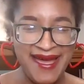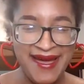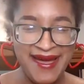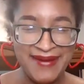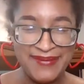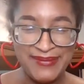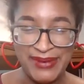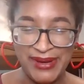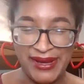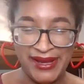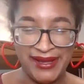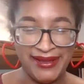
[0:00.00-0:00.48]

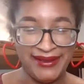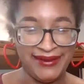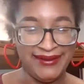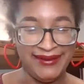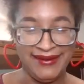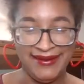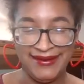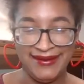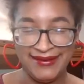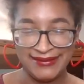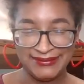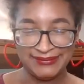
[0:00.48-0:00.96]
But
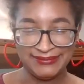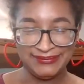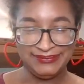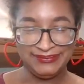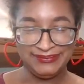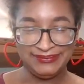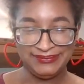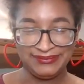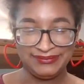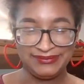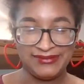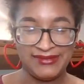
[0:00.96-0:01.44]

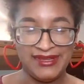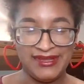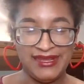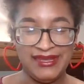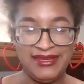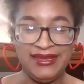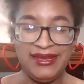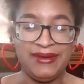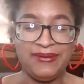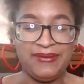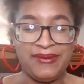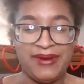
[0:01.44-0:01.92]

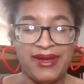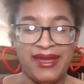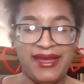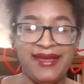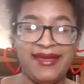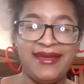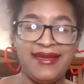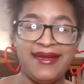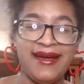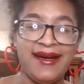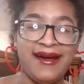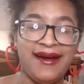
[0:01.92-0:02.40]

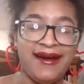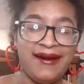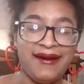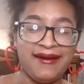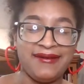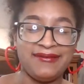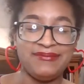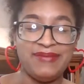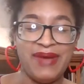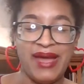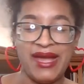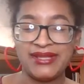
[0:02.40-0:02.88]
anyway,
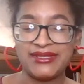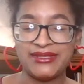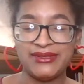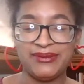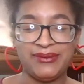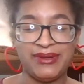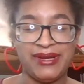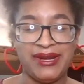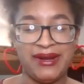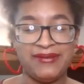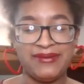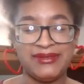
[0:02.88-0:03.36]
back to
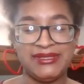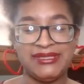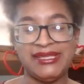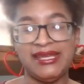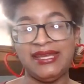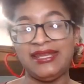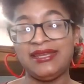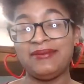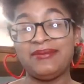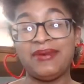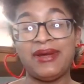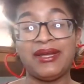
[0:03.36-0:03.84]
what I was
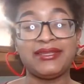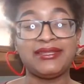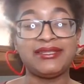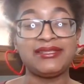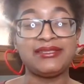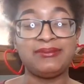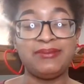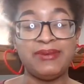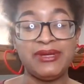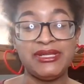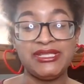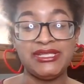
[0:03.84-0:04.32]
saying about
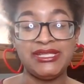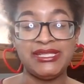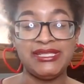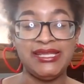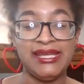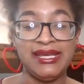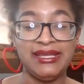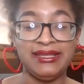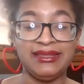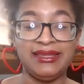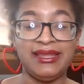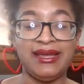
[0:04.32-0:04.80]
this budget
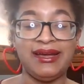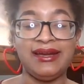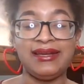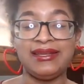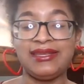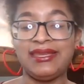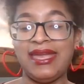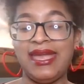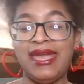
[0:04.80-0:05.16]
deadlock.